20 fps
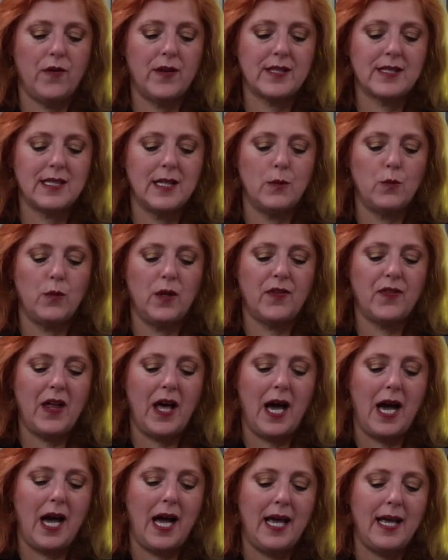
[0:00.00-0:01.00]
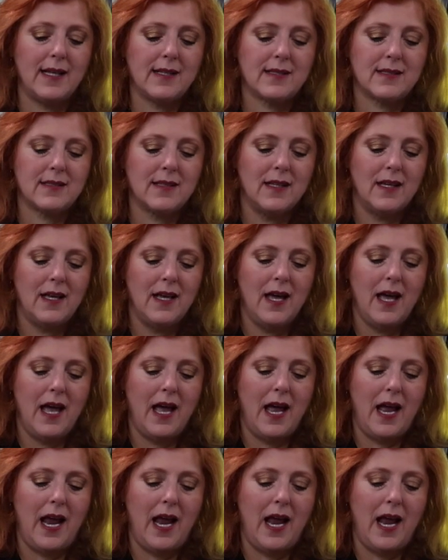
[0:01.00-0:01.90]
pour this in with the ice